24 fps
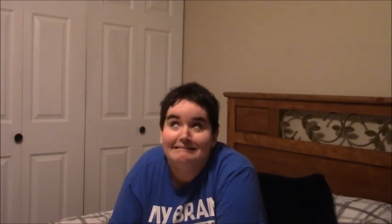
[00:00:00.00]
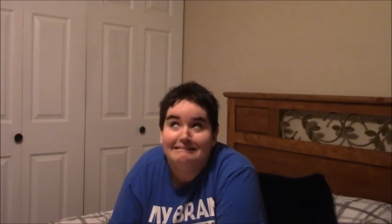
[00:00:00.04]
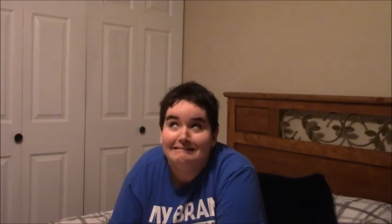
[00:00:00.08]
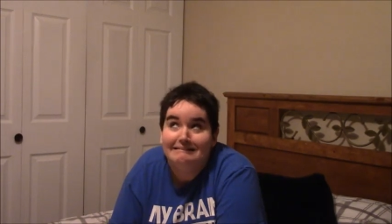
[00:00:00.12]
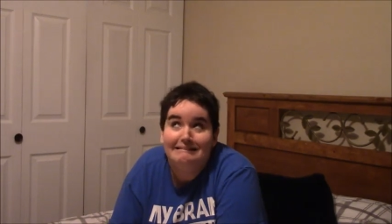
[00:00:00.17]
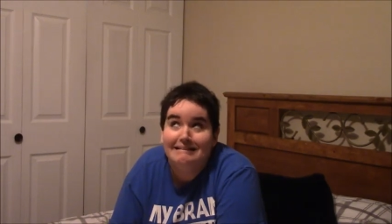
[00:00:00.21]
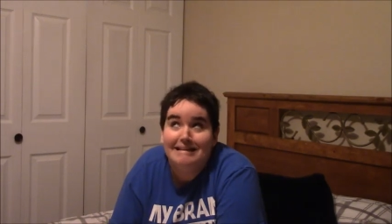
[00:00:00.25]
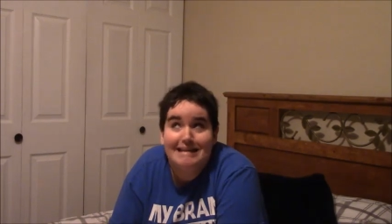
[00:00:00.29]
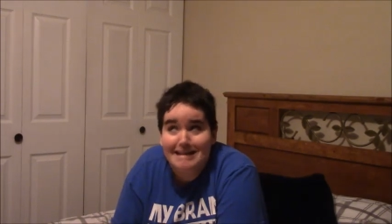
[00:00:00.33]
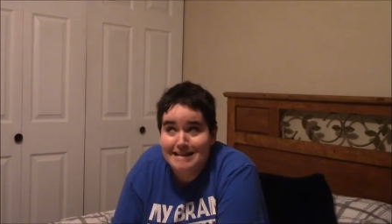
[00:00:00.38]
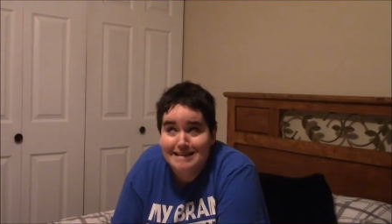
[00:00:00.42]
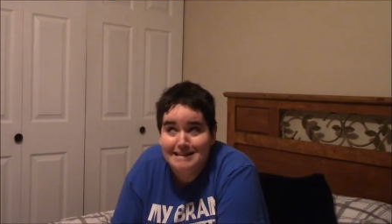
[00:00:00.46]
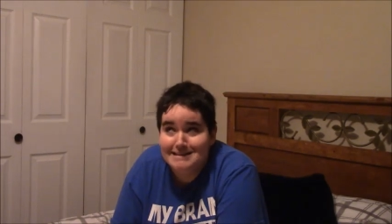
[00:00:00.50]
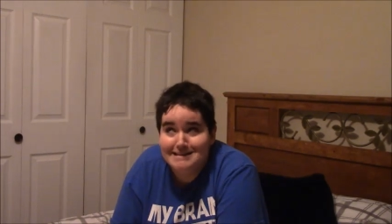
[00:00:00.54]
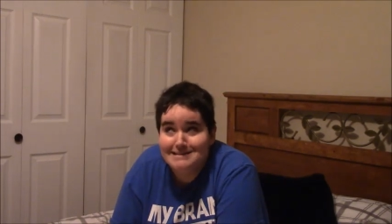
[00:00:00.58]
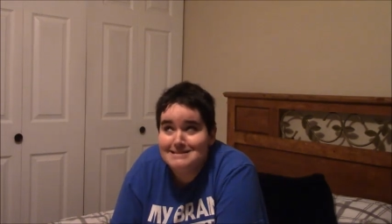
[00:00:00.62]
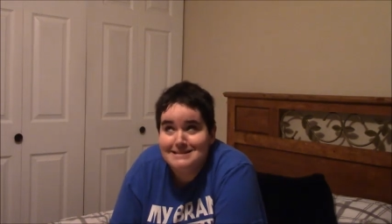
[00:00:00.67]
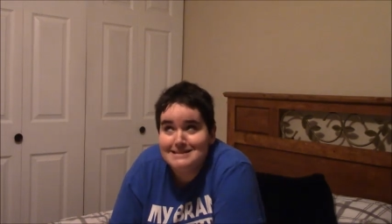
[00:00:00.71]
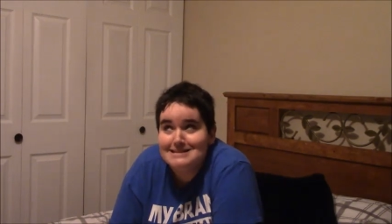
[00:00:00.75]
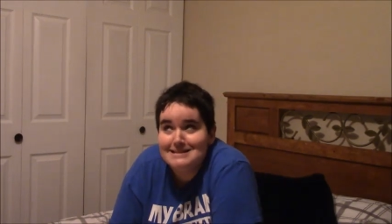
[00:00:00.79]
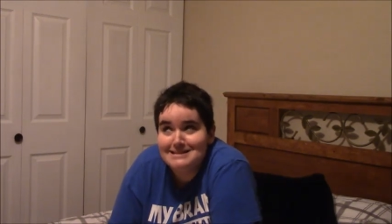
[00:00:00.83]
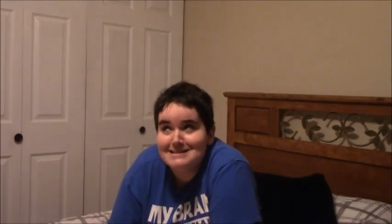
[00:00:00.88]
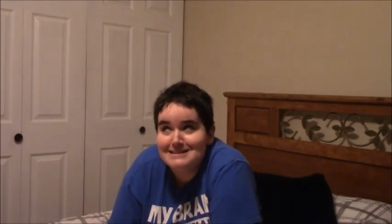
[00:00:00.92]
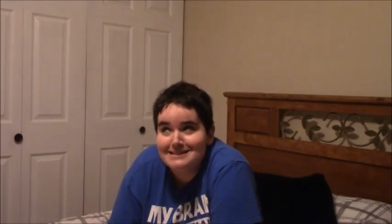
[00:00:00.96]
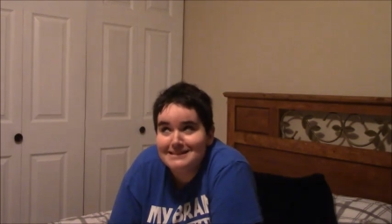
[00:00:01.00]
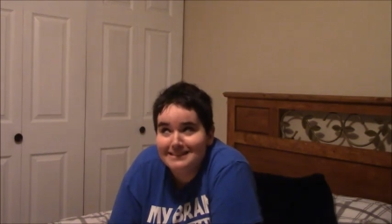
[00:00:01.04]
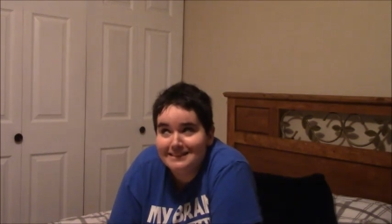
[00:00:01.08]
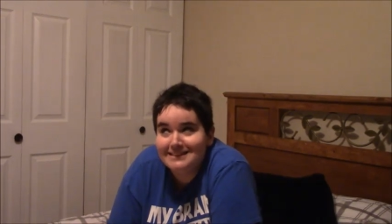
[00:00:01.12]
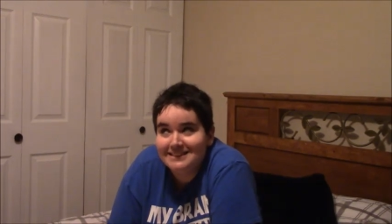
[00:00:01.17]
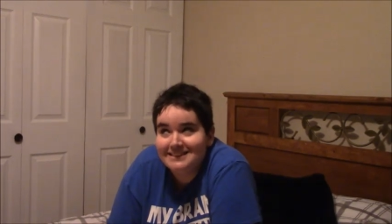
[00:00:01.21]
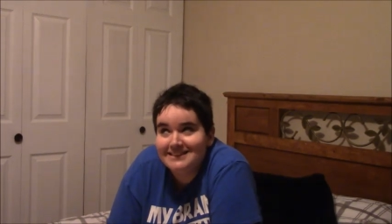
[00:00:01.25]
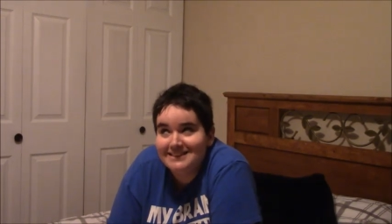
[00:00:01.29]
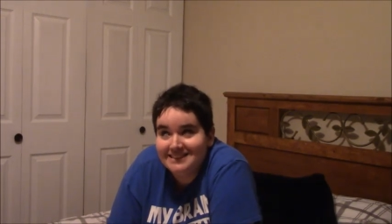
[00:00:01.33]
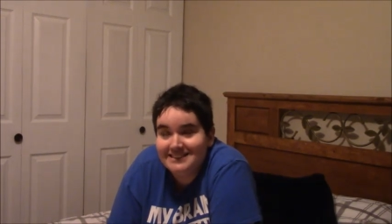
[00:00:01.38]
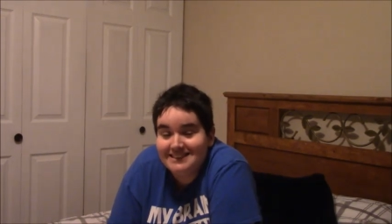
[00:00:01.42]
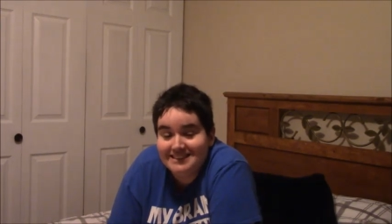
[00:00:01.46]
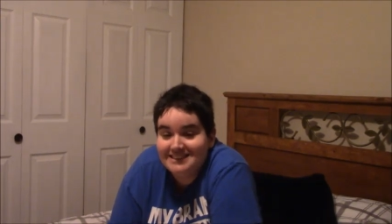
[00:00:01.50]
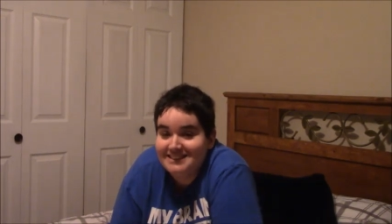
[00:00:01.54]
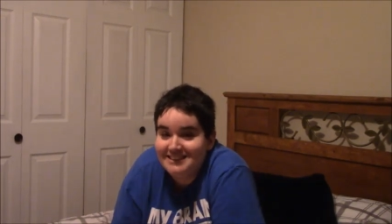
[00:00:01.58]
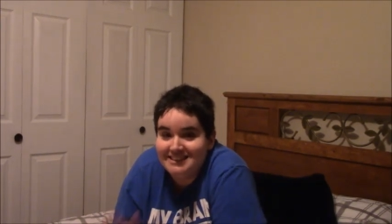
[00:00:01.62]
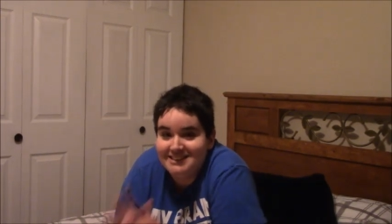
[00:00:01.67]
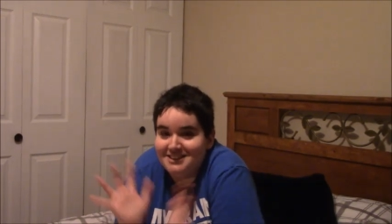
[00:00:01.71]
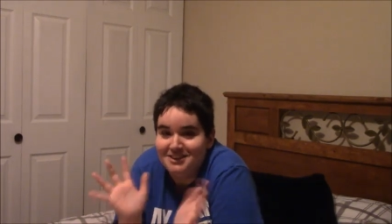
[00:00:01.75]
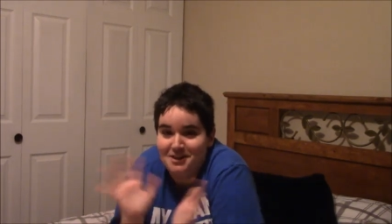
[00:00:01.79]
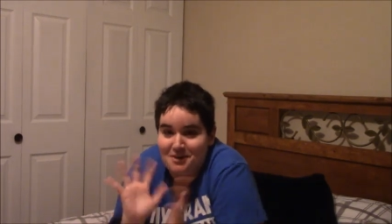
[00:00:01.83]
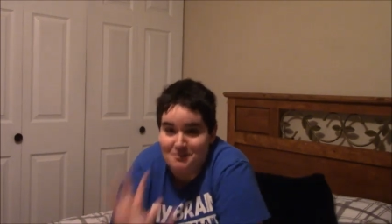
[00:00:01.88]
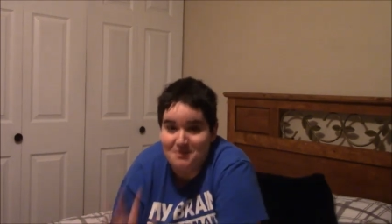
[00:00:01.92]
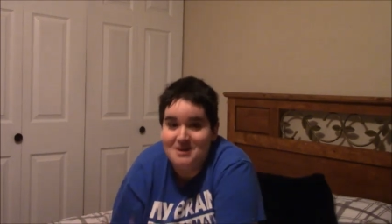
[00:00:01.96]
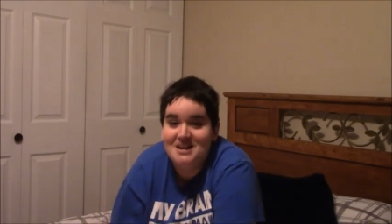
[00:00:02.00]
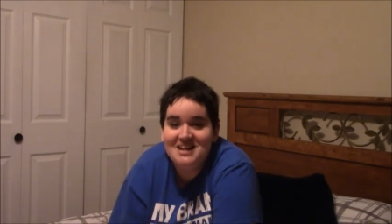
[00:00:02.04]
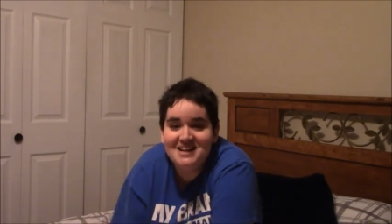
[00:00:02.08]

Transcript: eh, no.